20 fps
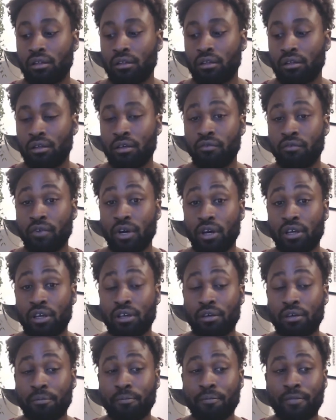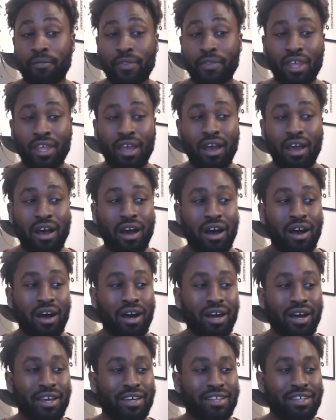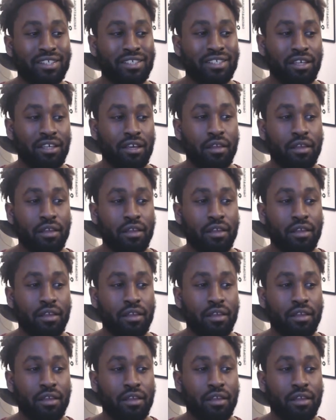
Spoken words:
a rug, I can see